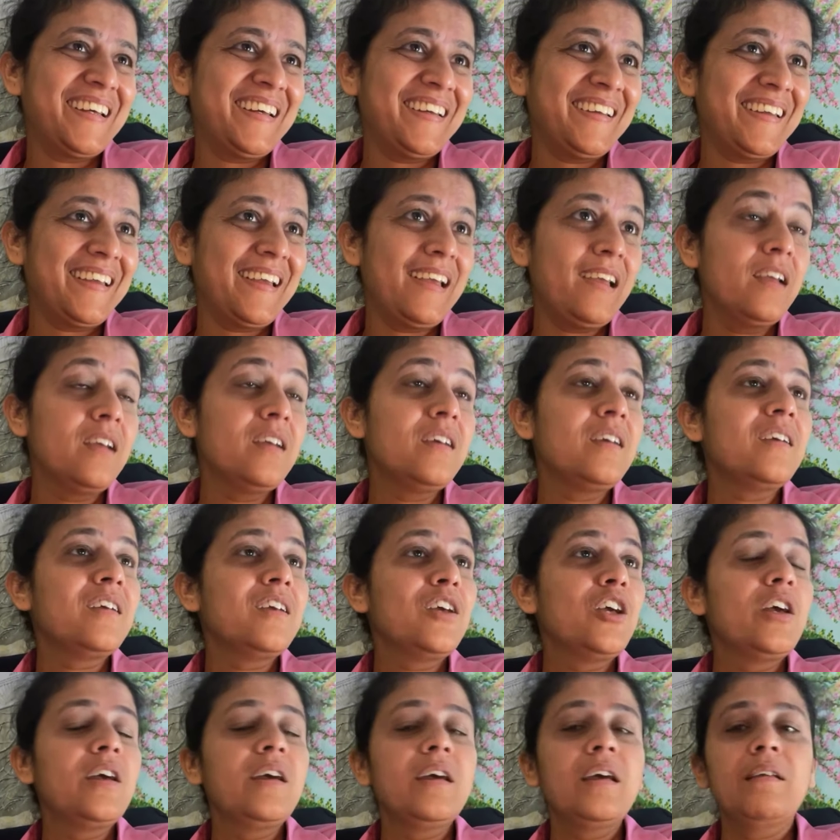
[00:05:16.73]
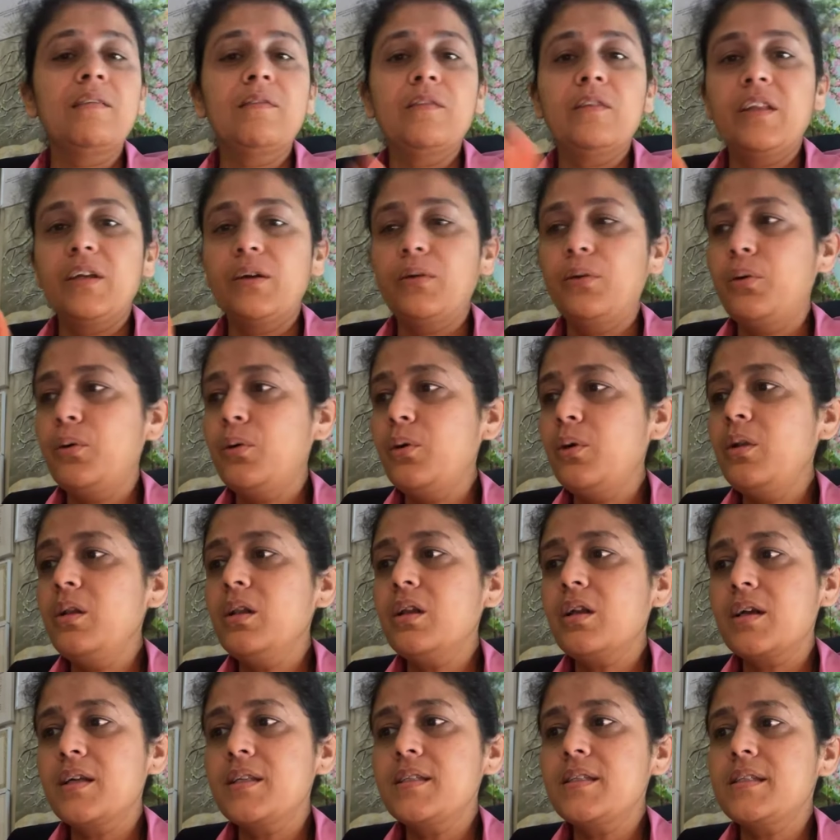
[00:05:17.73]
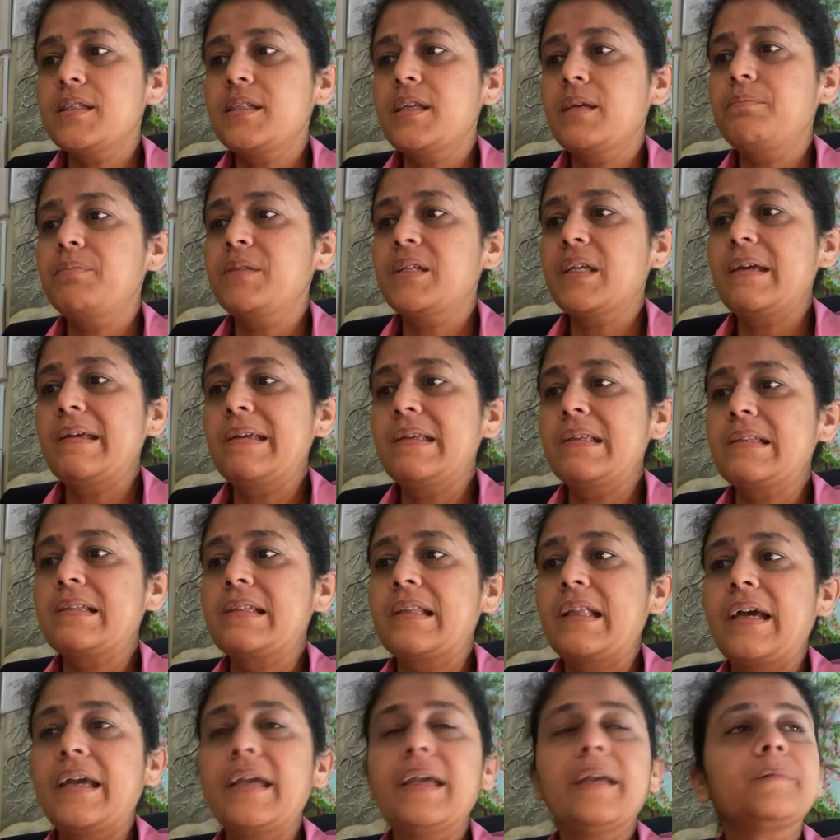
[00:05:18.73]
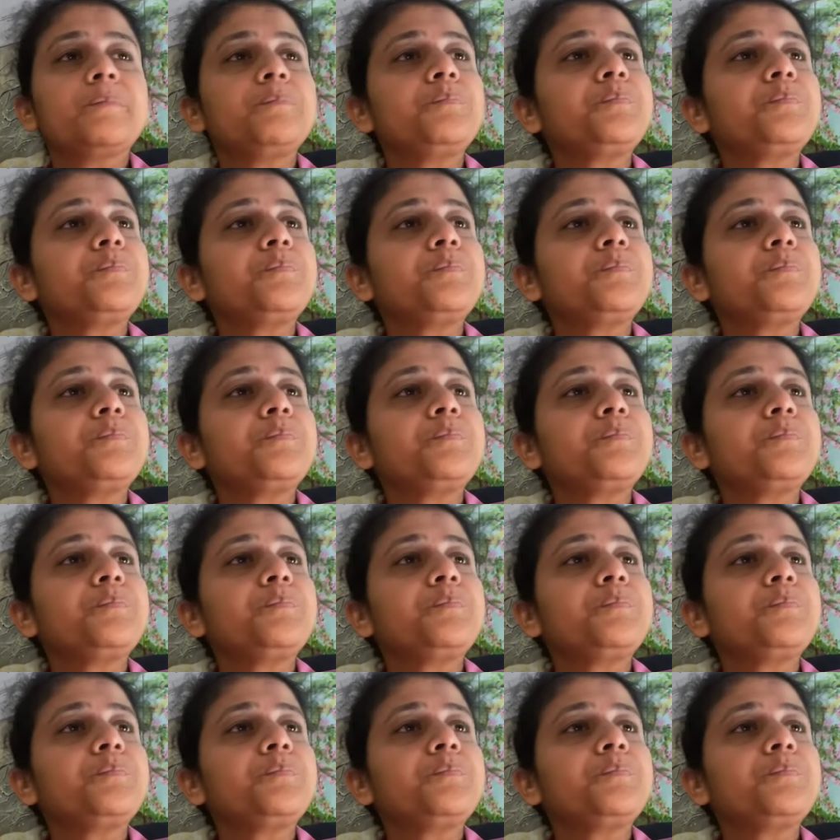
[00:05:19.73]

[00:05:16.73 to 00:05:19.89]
Okay. The whole concept is like